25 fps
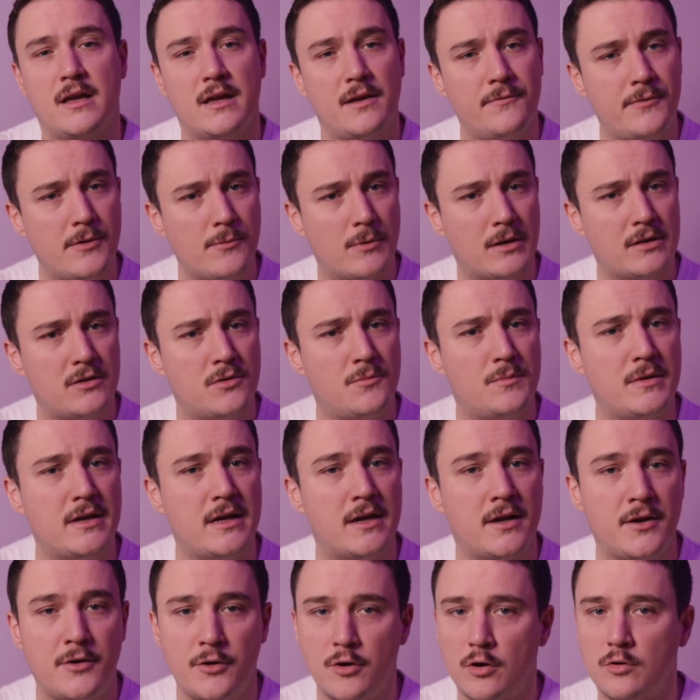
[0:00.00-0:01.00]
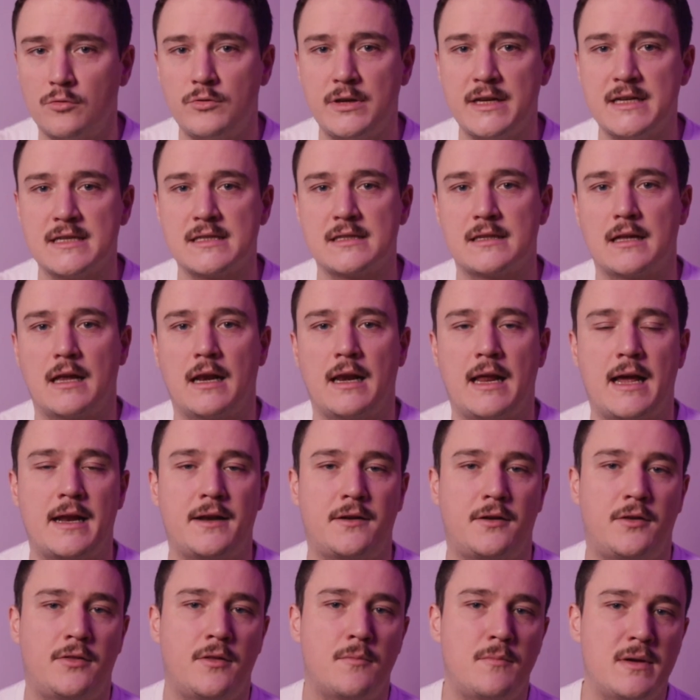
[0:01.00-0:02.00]
If you want to be noticed,
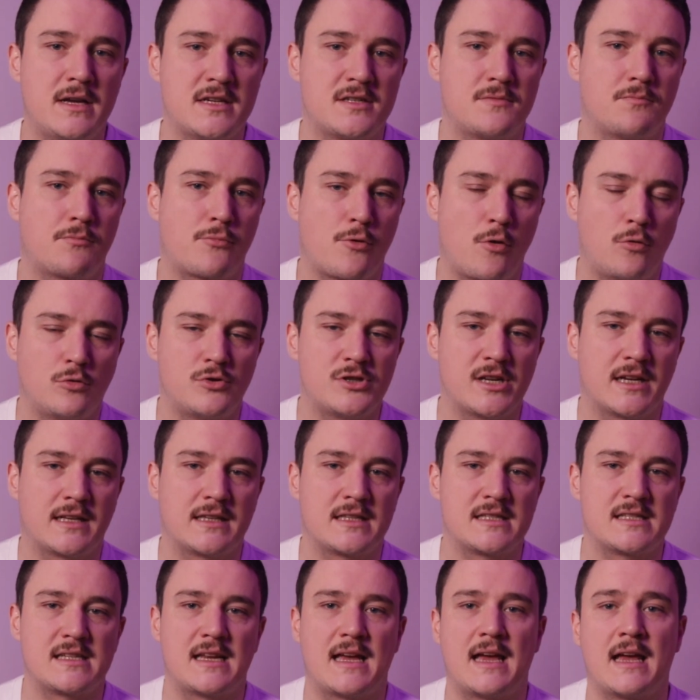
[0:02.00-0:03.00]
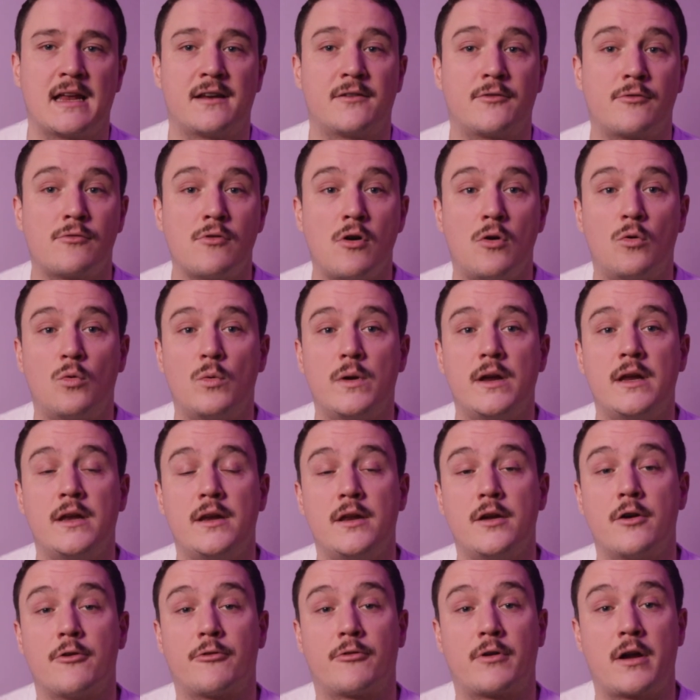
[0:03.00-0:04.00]
land the best projects, and grow
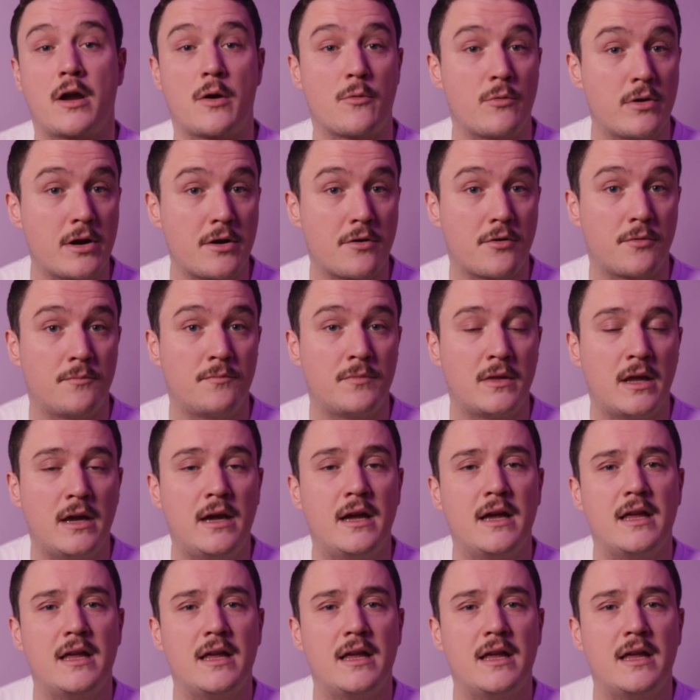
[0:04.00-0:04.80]
in your career,